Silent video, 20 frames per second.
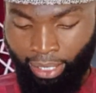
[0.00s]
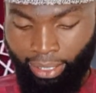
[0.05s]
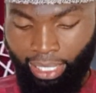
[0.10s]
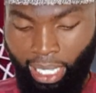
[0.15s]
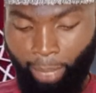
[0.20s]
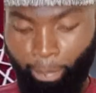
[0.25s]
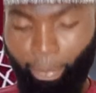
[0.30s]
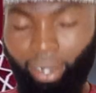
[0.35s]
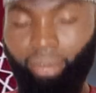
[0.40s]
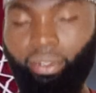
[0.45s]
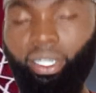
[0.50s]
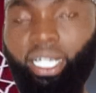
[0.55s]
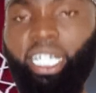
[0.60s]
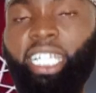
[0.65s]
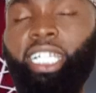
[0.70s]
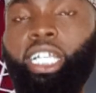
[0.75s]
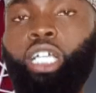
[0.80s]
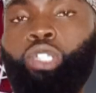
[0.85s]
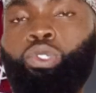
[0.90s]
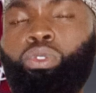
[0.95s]
Then
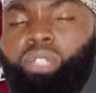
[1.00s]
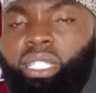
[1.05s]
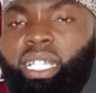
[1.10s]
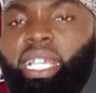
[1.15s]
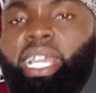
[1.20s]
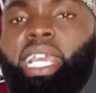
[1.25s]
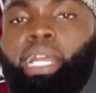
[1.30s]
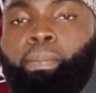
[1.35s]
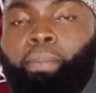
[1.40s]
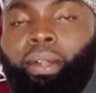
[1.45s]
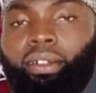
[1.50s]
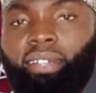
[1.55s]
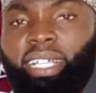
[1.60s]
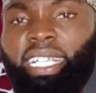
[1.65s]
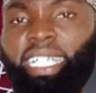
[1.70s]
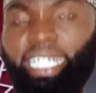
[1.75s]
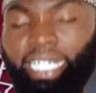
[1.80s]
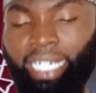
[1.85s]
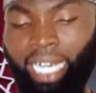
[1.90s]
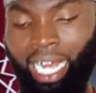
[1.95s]
barakiyatun, ticket,
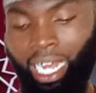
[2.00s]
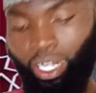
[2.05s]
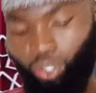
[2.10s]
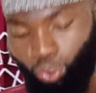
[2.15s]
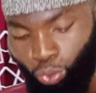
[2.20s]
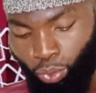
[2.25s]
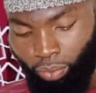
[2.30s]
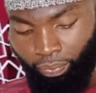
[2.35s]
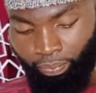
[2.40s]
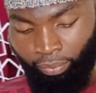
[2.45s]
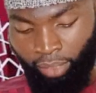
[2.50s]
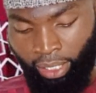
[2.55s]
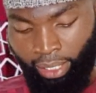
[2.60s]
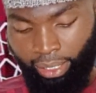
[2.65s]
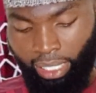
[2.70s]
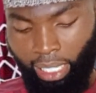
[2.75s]
barakiyatun.